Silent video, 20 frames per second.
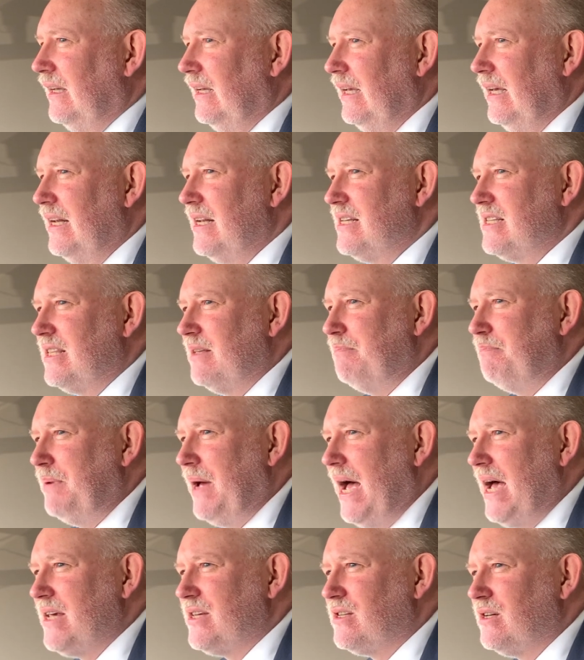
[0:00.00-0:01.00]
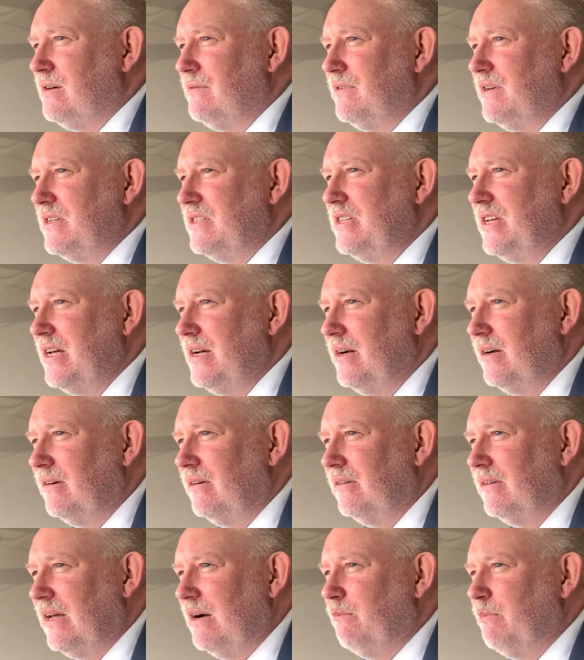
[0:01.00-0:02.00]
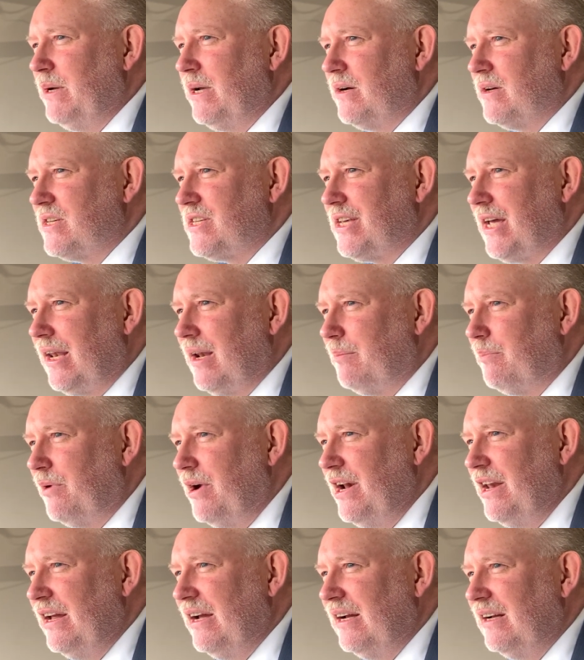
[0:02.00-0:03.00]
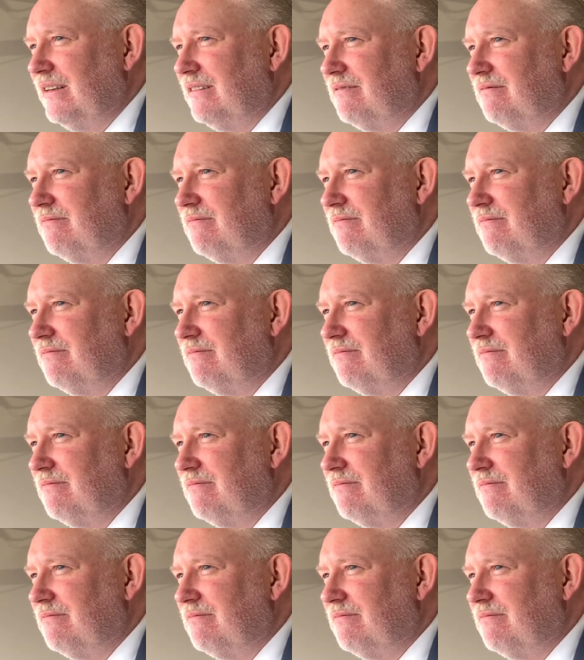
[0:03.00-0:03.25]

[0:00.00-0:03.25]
It is the Passover dinner that we are celebrating.